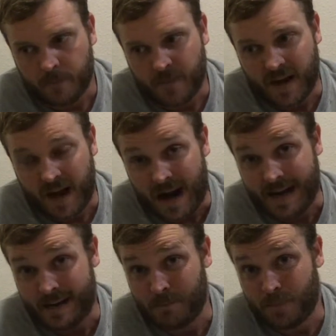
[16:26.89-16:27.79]
that I
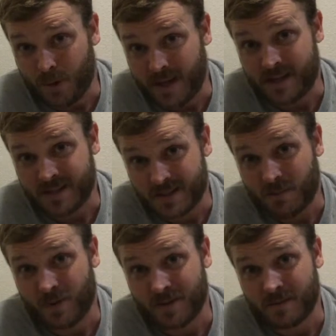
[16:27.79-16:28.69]
can put into
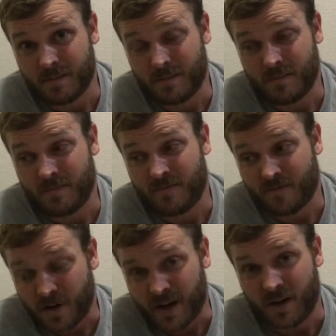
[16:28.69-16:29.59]
someone's
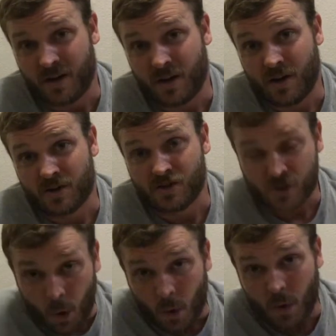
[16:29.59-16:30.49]
freaking
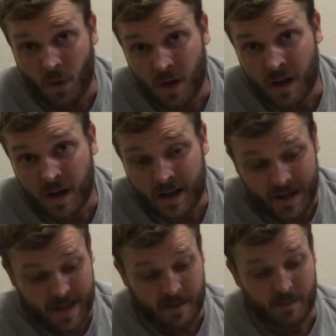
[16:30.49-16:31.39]
soul.
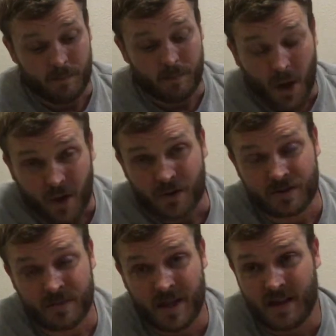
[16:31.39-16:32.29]
And it bothers
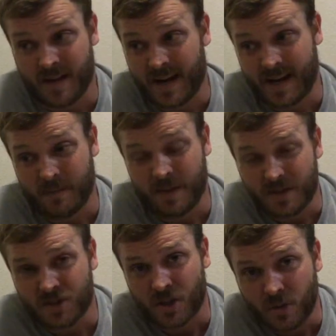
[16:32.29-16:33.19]
me that I can be
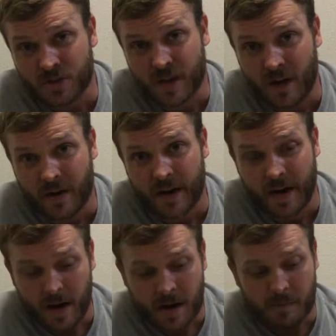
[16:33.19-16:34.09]
so scary.
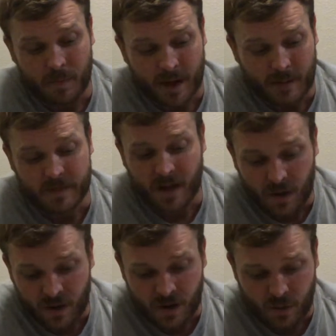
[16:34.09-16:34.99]
But I'm
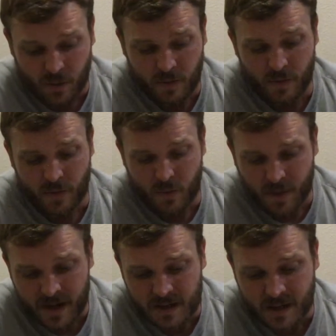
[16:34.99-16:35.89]
telling you, the
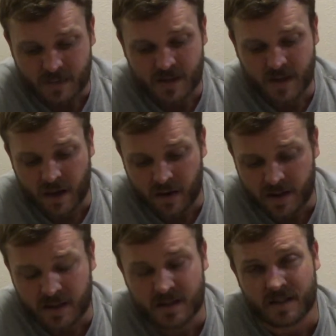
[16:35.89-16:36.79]
reason I'm scary
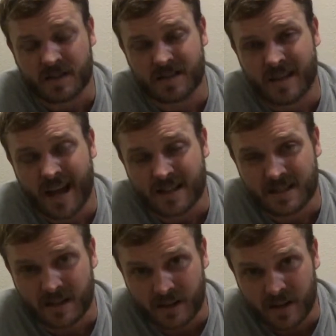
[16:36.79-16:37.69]
is because this is that
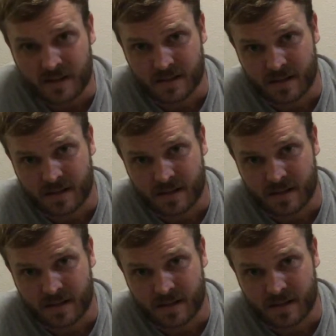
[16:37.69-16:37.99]
serious.